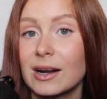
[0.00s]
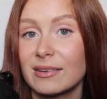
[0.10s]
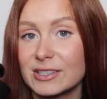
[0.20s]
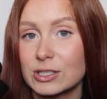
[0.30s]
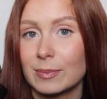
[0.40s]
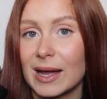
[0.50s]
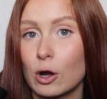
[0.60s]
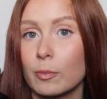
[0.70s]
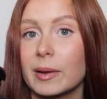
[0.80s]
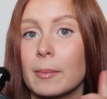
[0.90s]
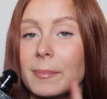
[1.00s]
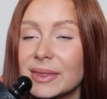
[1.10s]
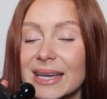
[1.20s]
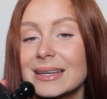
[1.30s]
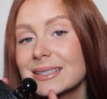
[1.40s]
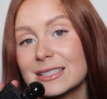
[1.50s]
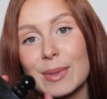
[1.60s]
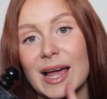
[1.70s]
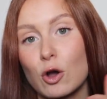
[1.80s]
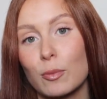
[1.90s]
Original Black Opium. But this is
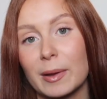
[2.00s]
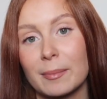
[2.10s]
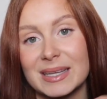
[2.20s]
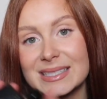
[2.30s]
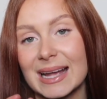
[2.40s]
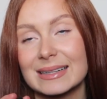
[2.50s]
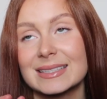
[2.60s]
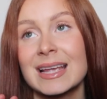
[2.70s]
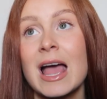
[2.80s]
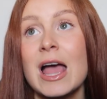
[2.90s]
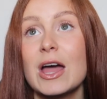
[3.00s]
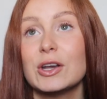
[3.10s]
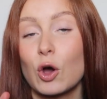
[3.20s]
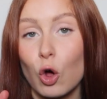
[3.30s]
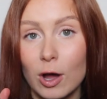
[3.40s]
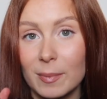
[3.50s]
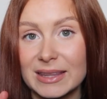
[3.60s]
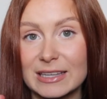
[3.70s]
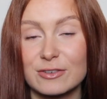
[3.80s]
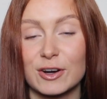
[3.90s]
Black Opium Intense. Nicole got me
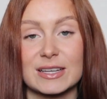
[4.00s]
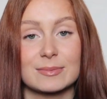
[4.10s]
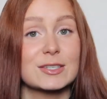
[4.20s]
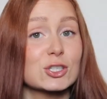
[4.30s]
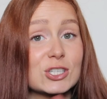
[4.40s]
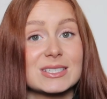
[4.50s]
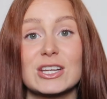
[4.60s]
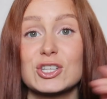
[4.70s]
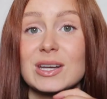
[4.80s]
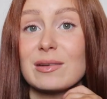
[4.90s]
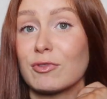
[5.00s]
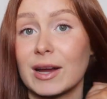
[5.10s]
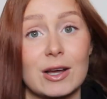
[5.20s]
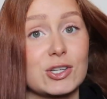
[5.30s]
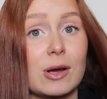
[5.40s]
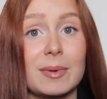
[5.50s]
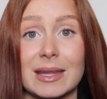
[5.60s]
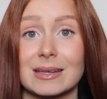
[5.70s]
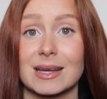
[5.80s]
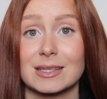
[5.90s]
this for Christmas. She said she didn't even realise she got me
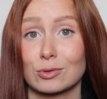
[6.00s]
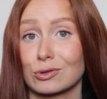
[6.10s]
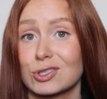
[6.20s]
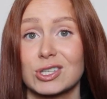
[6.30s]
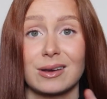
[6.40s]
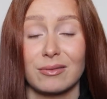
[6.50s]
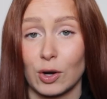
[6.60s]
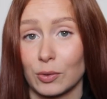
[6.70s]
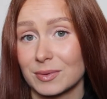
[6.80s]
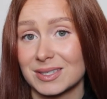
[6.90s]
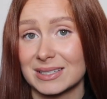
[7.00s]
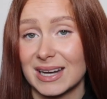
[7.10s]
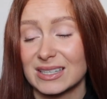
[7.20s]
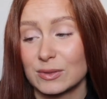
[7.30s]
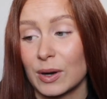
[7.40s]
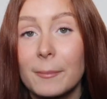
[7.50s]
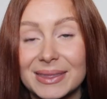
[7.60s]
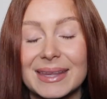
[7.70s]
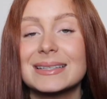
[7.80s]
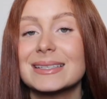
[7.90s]
the intense one. She didn't even know there was an intense one.
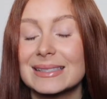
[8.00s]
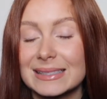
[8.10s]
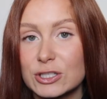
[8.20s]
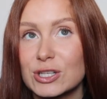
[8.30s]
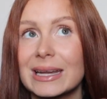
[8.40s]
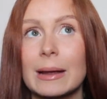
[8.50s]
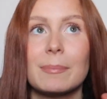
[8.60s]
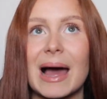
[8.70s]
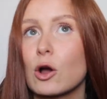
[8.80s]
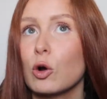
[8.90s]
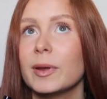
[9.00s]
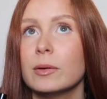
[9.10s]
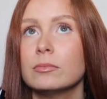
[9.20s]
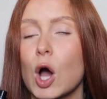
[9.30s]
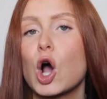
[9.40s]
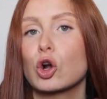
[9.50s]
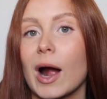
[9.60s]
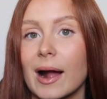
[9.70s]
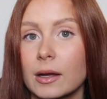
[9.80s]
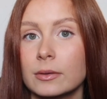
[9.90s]
But this is literally Black Opium on
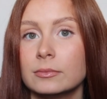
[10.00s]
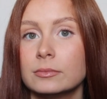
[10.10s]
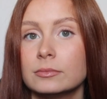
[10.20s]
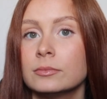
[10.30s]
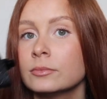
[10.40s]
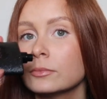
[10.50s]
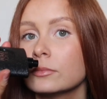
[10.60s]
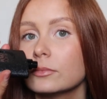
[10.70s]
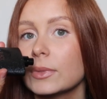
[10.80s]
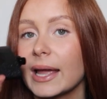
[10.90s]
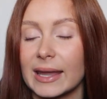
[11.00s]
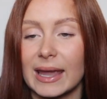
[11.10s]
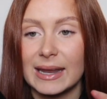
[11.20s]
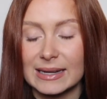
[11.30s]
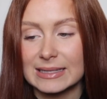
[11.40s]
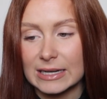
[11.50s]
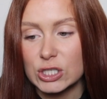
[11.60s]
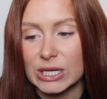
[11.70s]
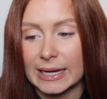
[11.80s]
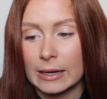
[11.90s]
crack. Like, it is
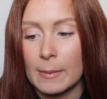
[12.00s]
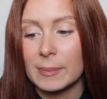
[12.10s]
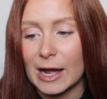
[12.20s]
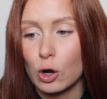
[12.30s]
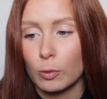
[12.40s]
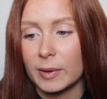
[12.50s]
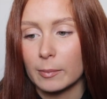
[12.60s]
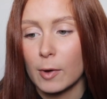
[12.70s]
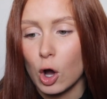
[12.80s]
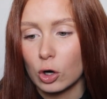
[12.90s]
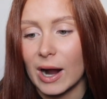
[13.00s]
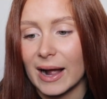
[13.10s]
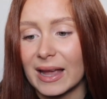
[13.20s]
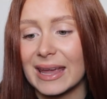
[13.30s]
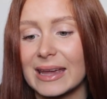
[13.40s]
literally Black Opium on crack.